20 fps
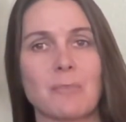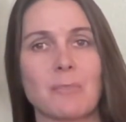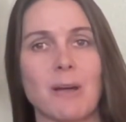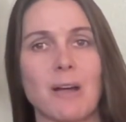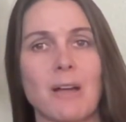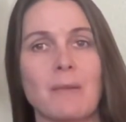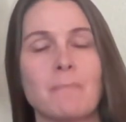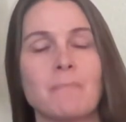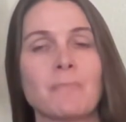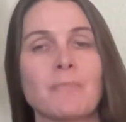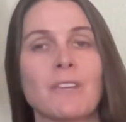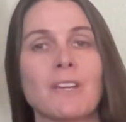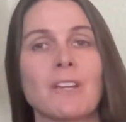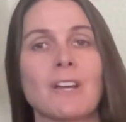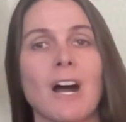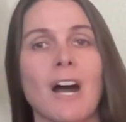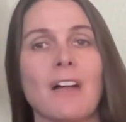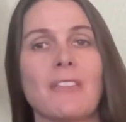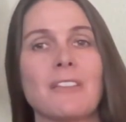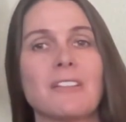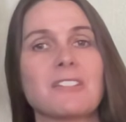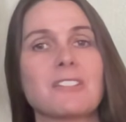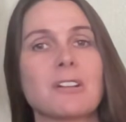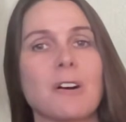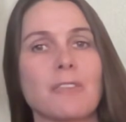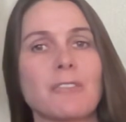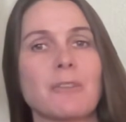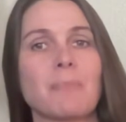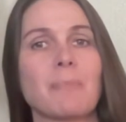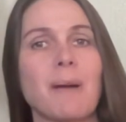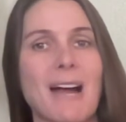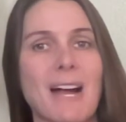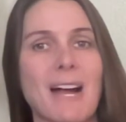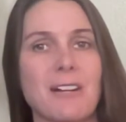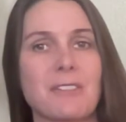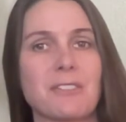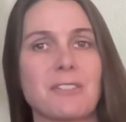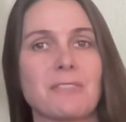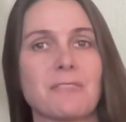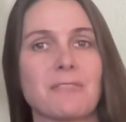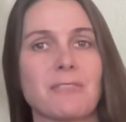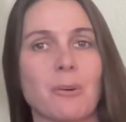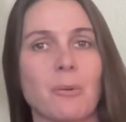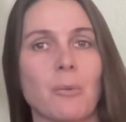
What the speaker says: But I think self-compassion for